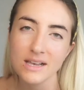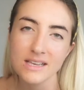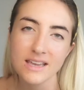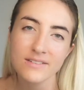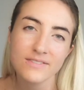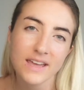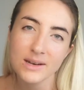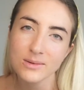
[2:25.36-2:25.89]

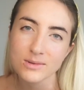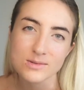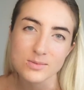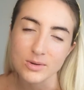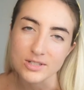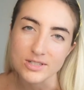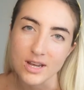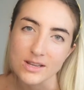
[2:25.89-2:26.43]
If anyone's
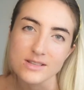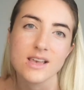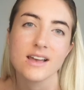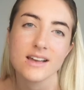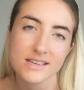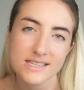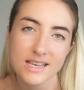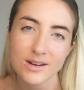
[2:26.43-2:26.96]
watched
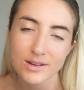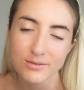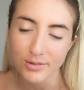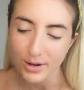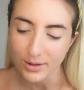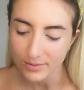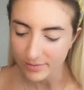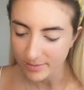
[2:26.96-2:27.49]
Ozark, I sound like
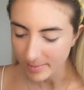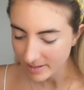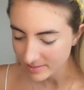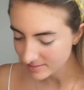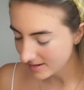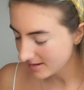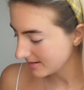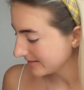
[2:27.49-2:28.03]
Ruth from
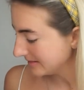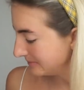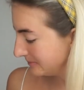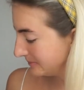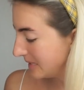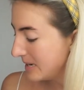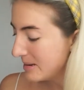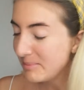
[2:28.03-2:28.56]
Ozark.
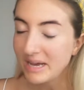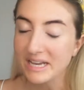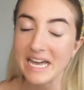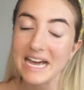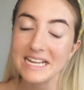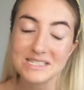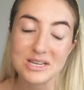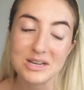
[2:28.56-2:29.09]
But I
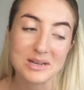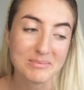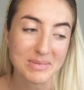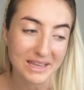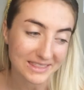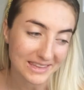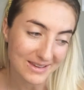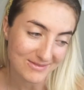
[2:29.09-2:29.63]
can't talk
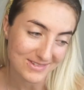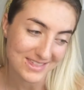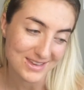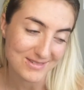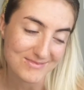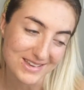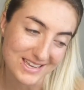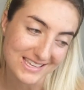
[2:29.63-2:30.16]
about that with
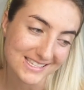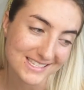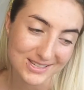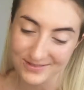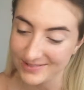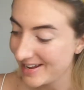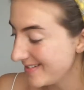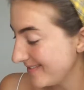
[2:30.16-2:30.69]
you because
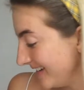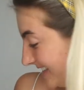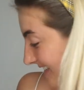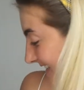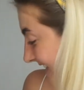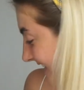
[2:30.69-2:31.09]
you've not watched